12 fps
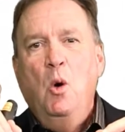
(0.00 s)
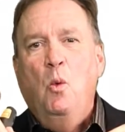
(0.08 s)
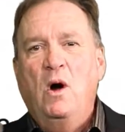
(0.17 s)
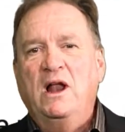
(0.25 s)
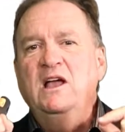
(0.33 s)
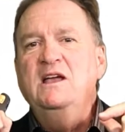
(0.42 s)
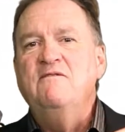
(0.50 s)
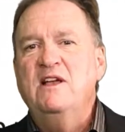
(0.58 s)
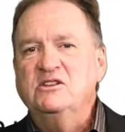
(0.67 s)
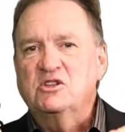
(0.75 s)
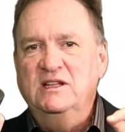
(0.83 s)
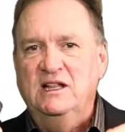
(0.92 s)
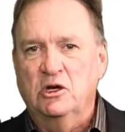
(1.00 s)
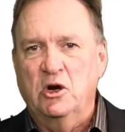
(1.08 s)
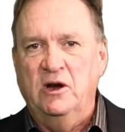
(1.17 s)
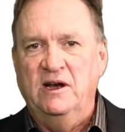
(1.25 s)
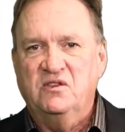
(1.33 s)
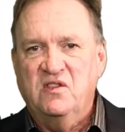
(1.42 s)
What I eventually
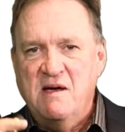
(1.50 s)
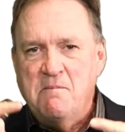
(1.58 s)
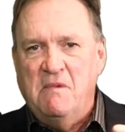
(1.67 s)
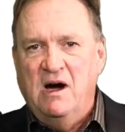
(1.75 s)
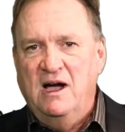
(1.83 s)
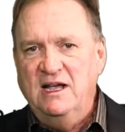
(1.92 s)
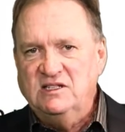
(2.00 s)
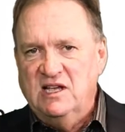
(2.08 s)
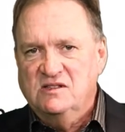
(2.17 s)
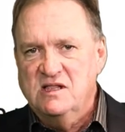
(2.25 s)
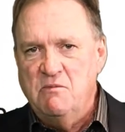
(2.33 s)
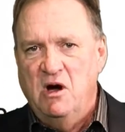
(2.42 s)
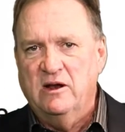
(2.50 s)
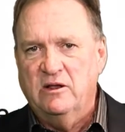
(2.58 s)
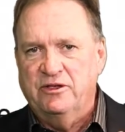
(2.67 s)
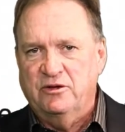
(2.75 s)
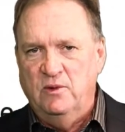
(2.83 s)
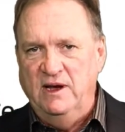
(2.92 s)
learned is that my Tesla Model
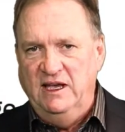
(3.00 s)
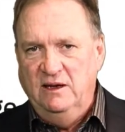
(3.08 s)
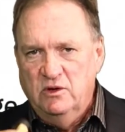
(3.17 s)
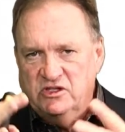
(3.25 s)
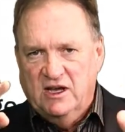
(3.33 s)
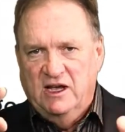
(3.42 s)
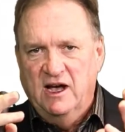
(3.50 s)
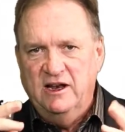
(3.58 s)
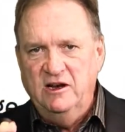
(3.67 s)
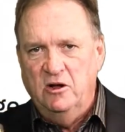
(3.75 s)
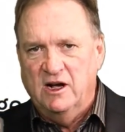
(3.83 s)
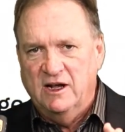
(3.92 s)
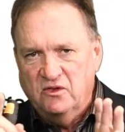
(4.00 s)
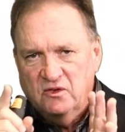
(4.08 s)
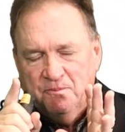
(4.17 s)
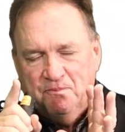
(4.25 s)
3, which I got in August,